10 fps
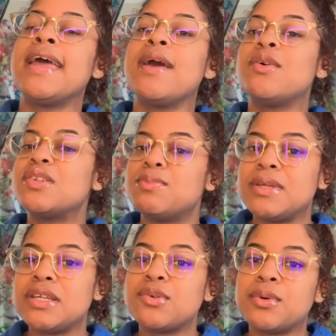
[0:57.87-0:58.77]
it was
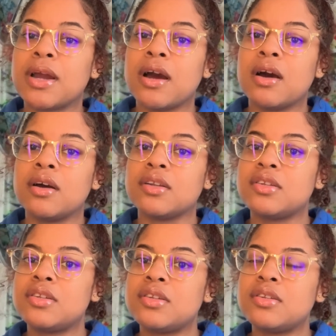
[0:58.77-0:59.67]
me doing a
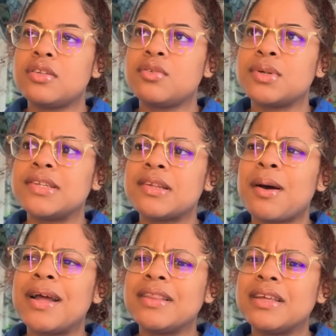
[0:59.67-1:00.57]
twist
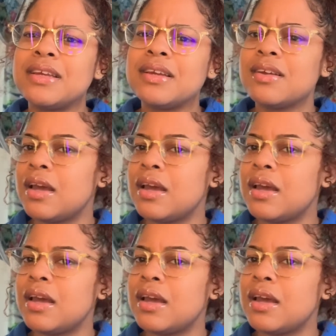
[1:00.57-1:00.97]
out, I think,